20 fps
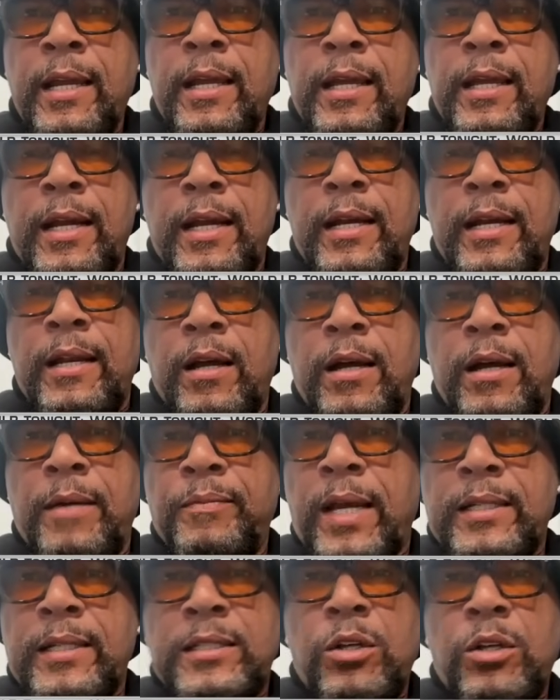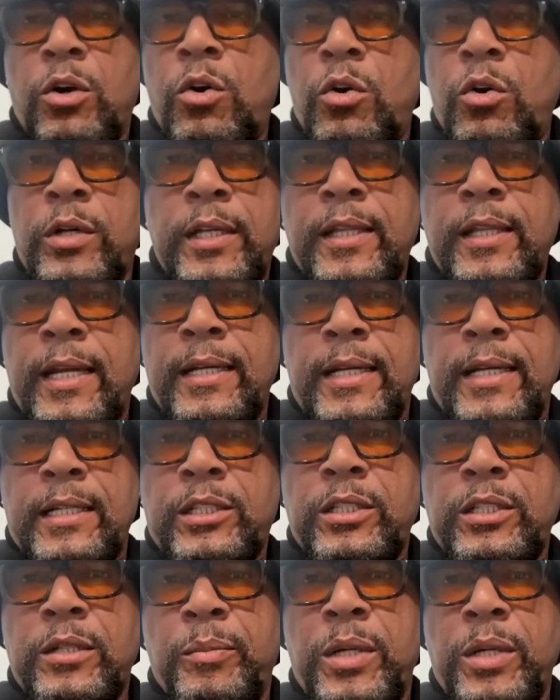And that's the only thing that
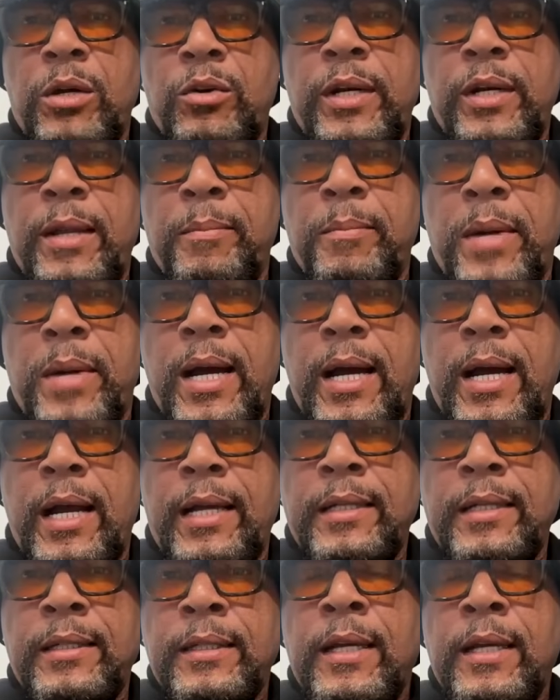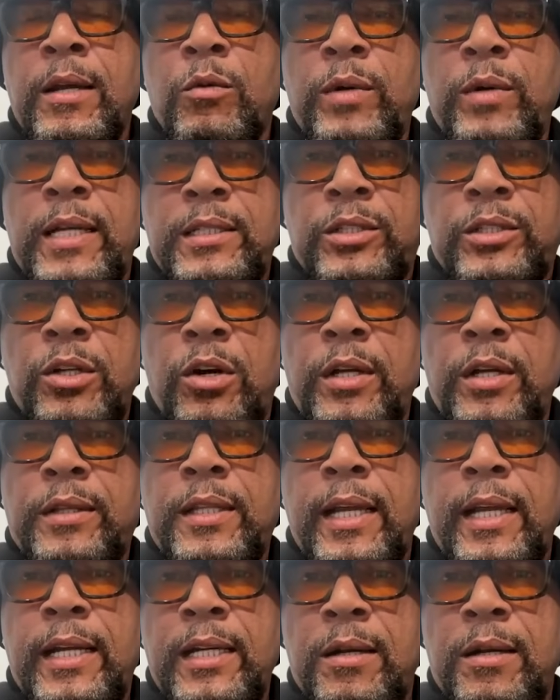should be on their mind. When they start
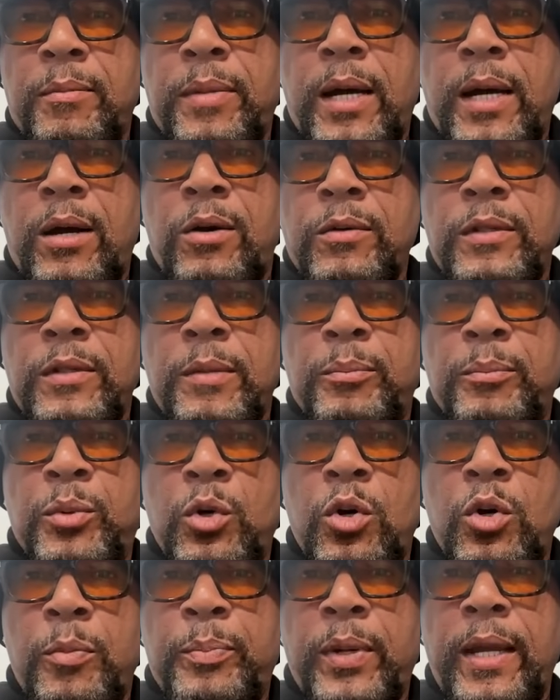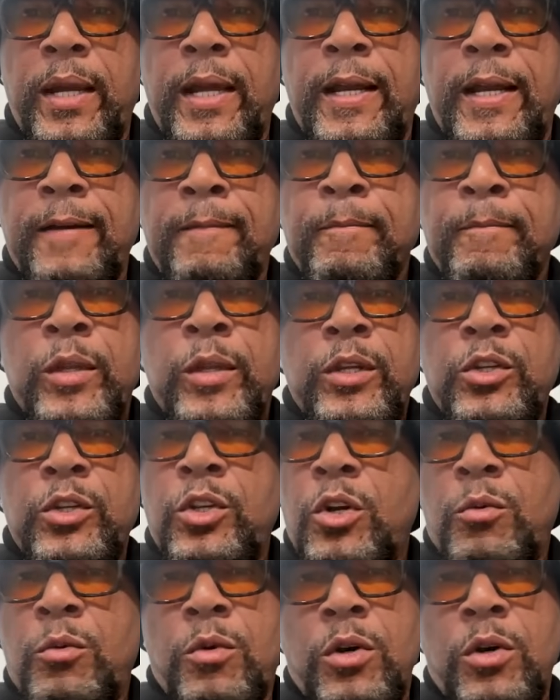thinking about the bullpen, you
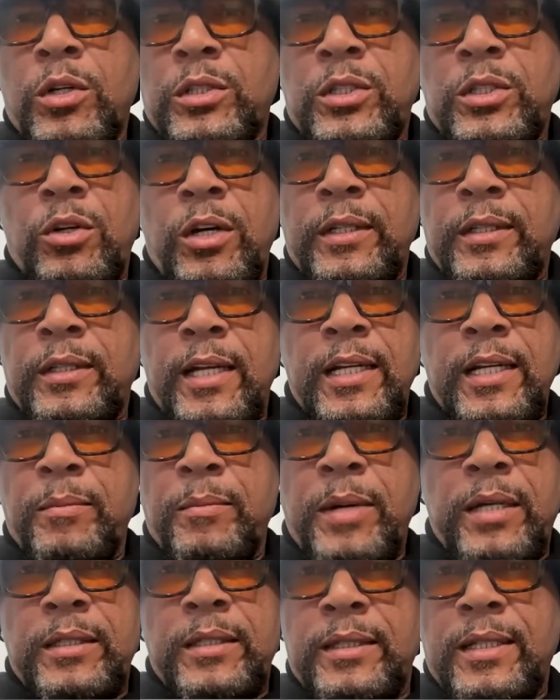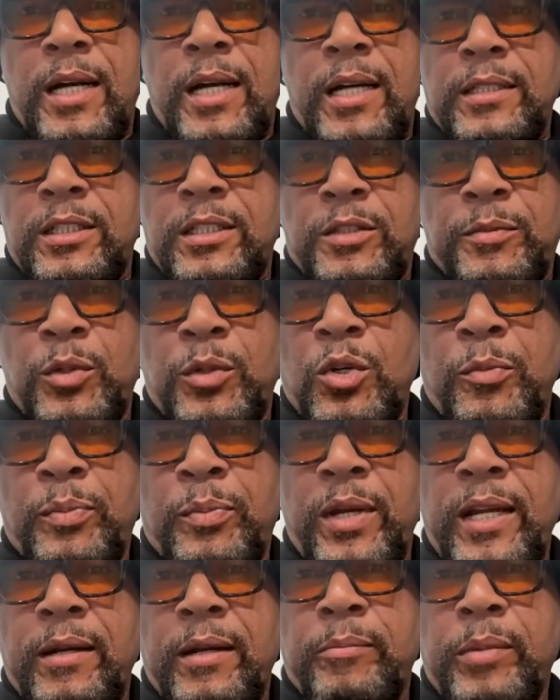don't want to start thinking about the Dodgers
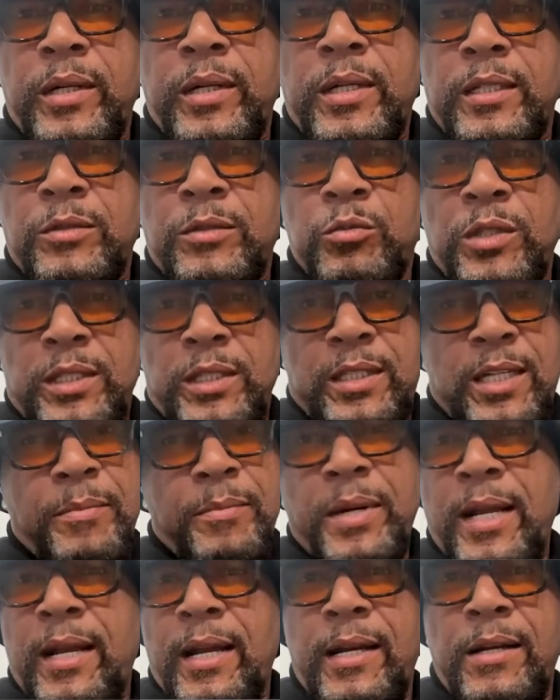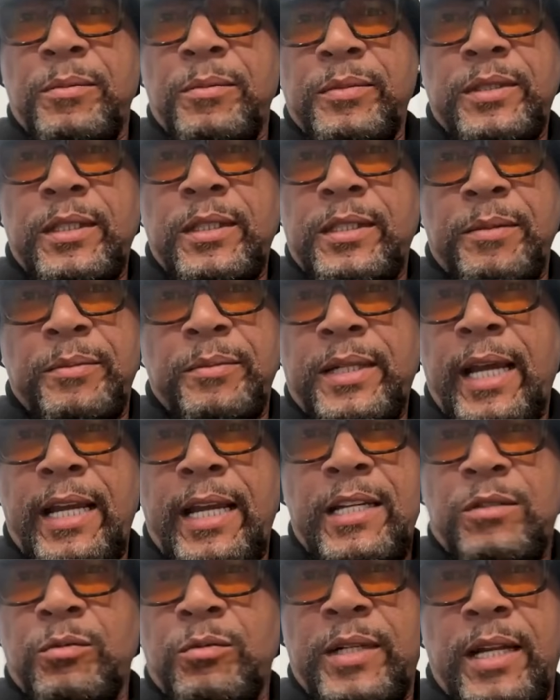bullpen, because what's coming out of them
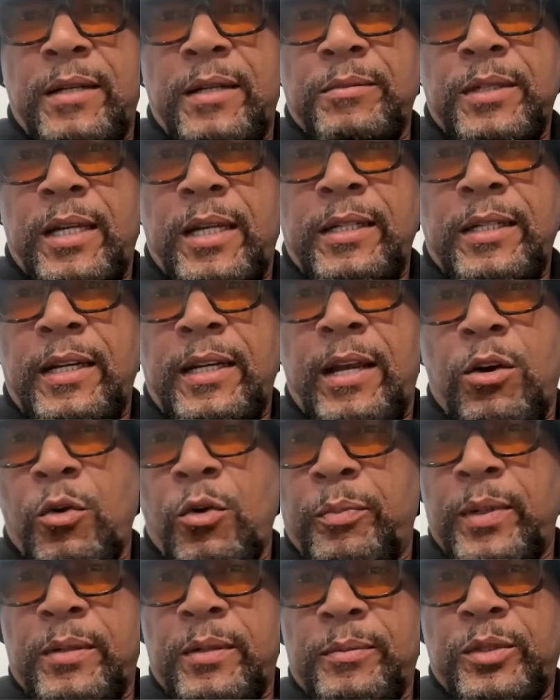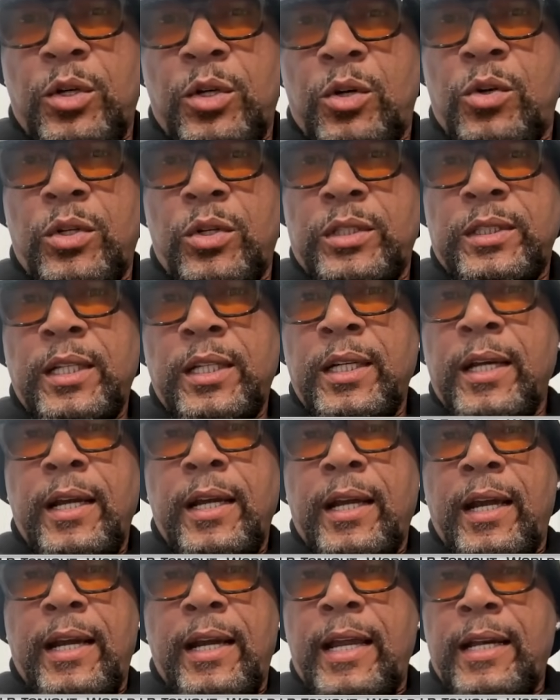gates when they open them doors,
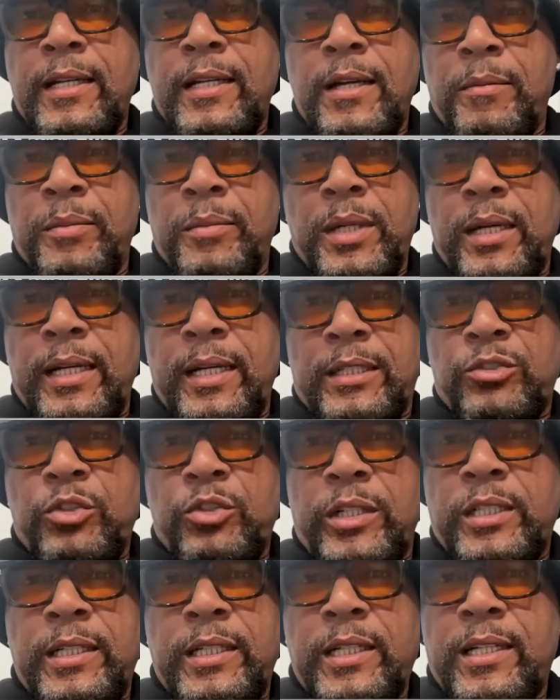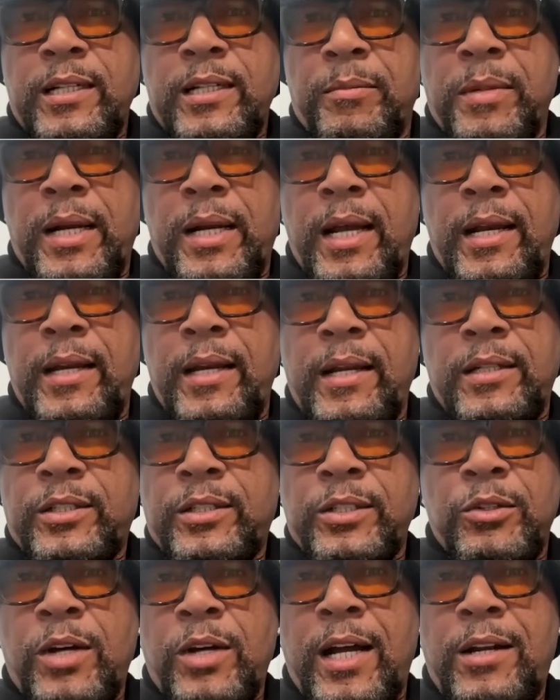it ain't nothing but electricity coming out of there.
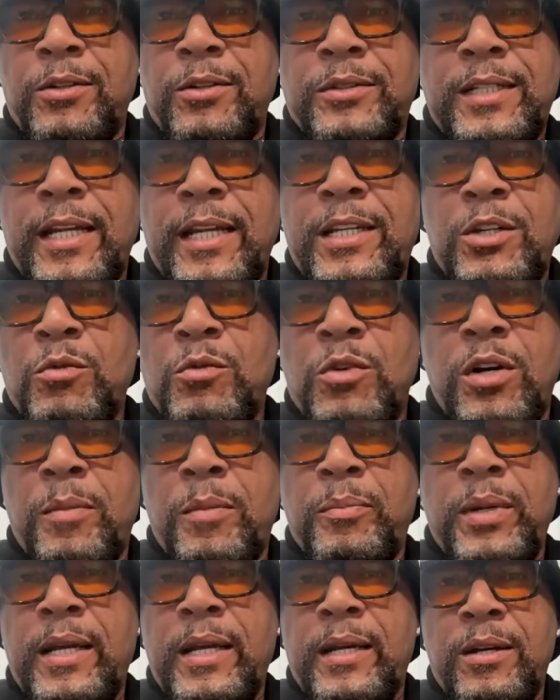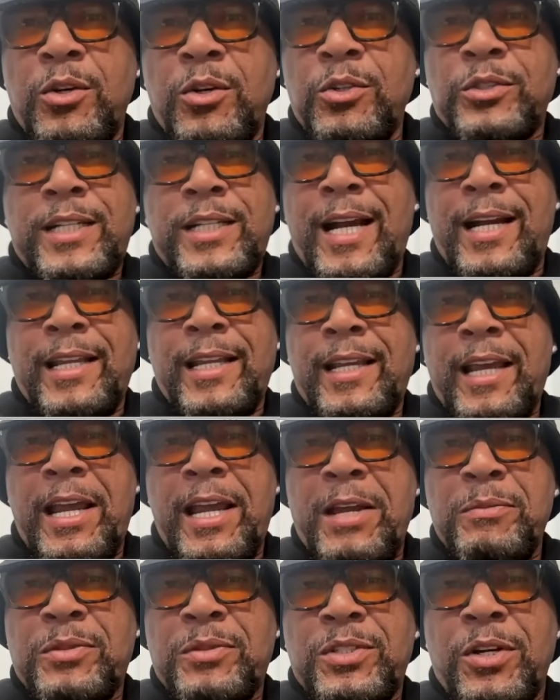So I don't think you want to be in those kind of
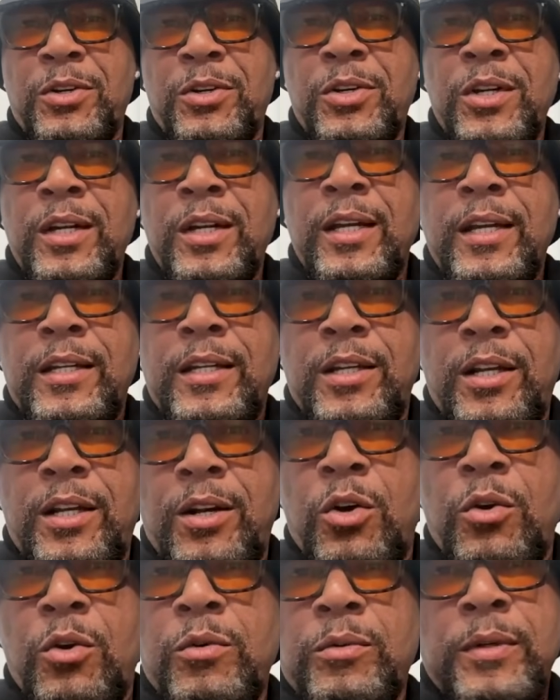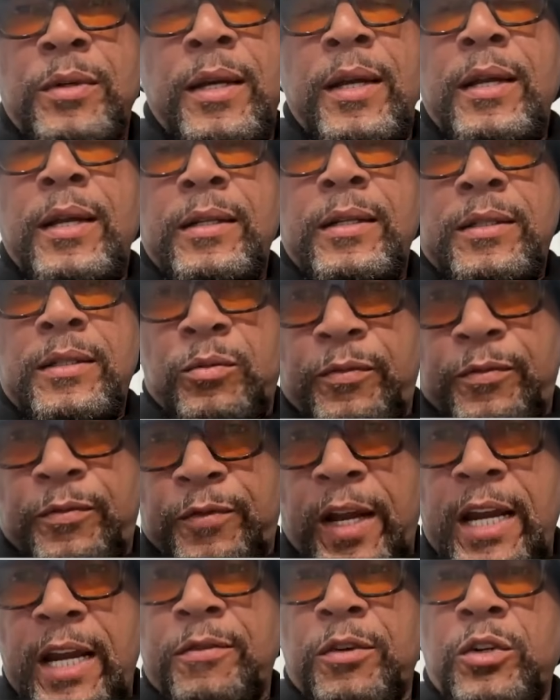games. So, you know,
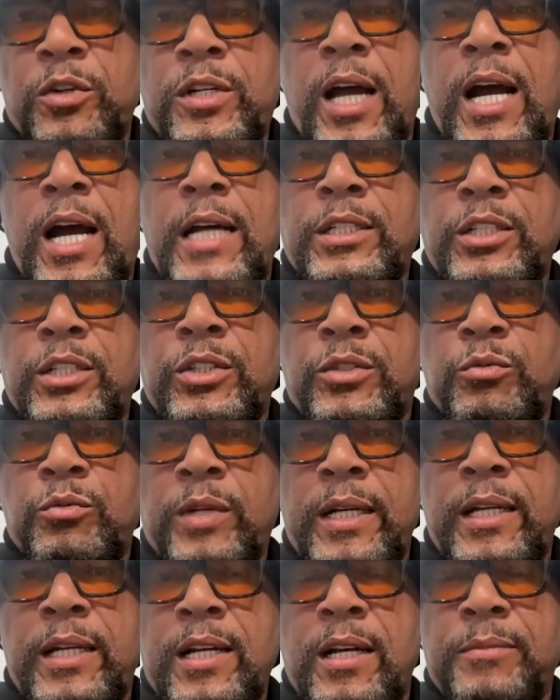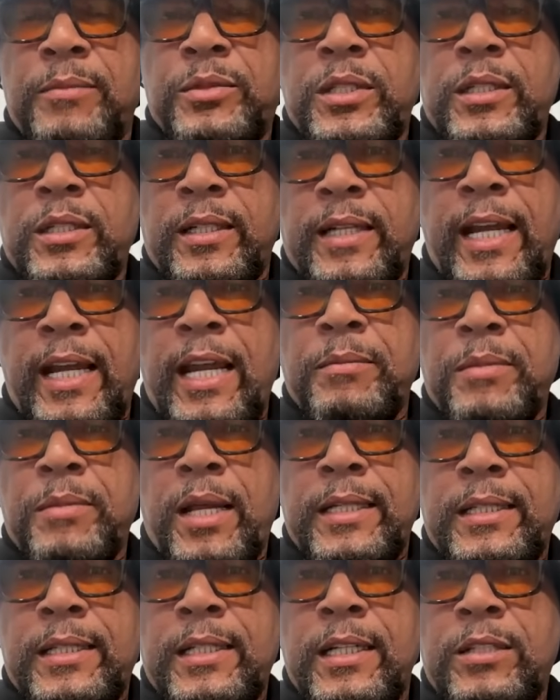favor Dodgers when it comes to the game
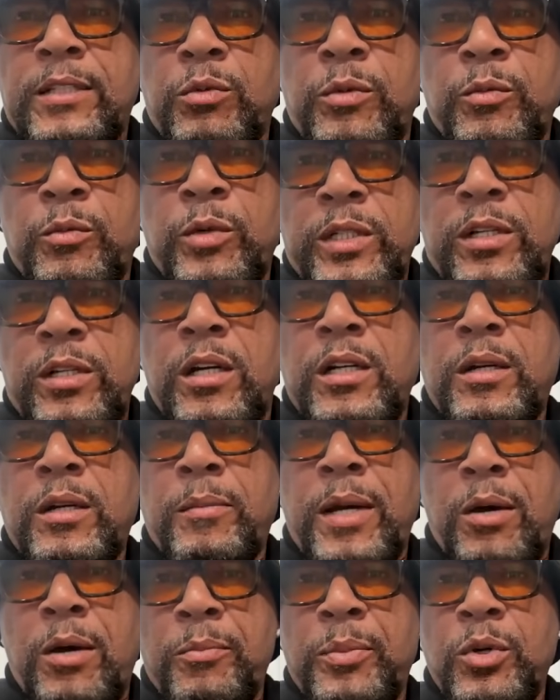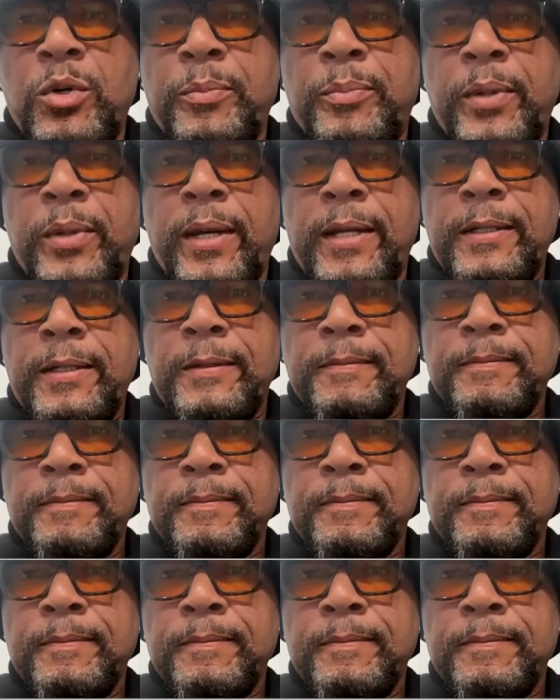like this when we're talking about bullpen. Mm.